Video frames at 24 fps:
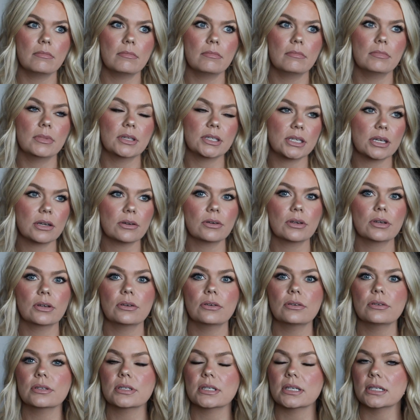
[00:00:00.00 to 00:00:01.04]

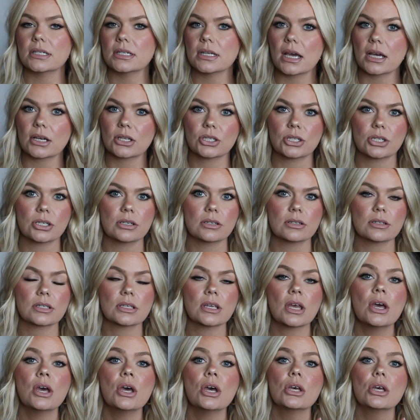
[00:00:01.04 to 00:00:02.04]
materials and textures.